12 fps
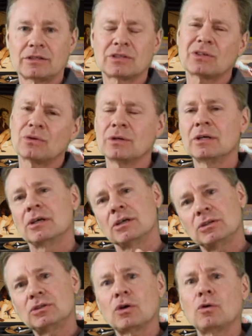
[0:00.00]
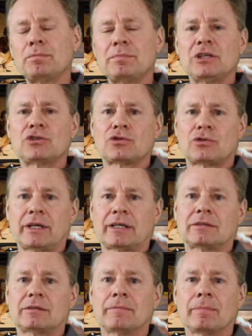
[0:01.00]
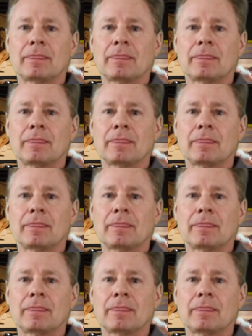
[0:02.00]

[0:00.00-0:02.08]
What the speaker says: So don't be tricked